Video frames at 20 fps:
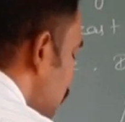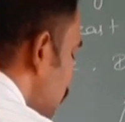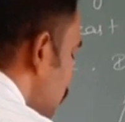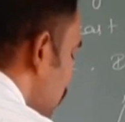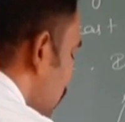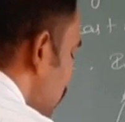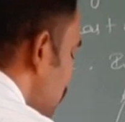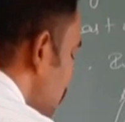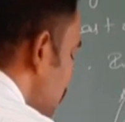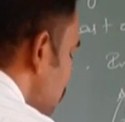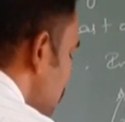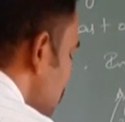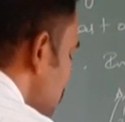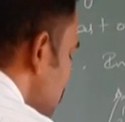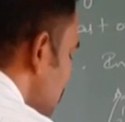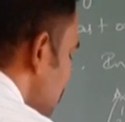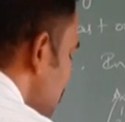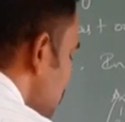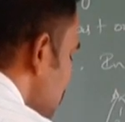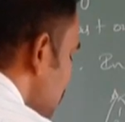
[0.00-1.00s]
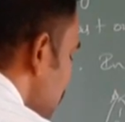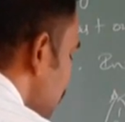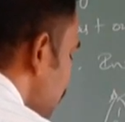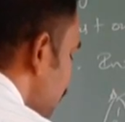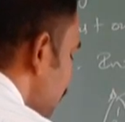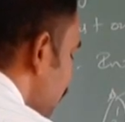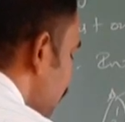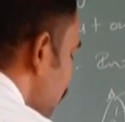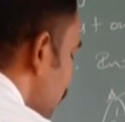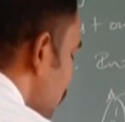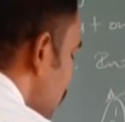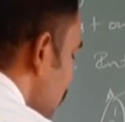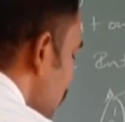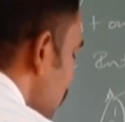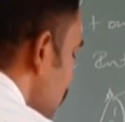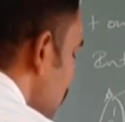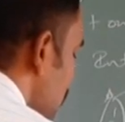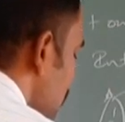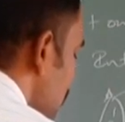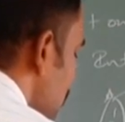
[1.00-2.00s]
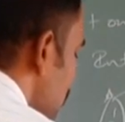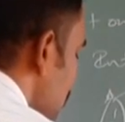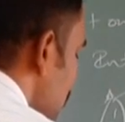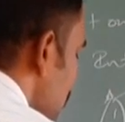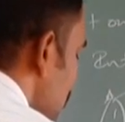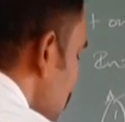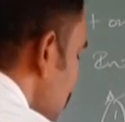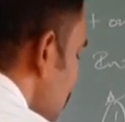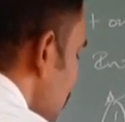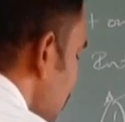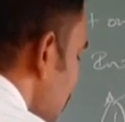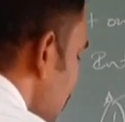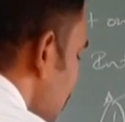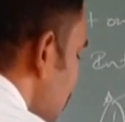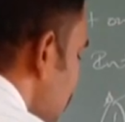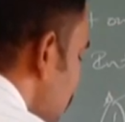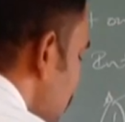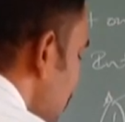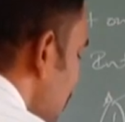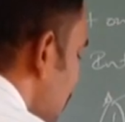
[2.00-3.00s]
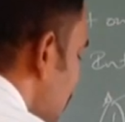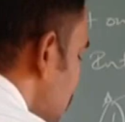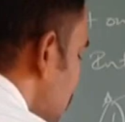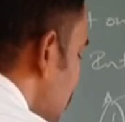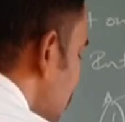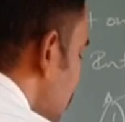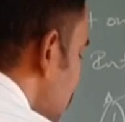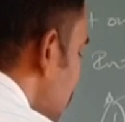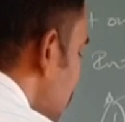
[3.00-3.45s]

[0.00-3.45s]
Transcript: two non-empty sets. A and B are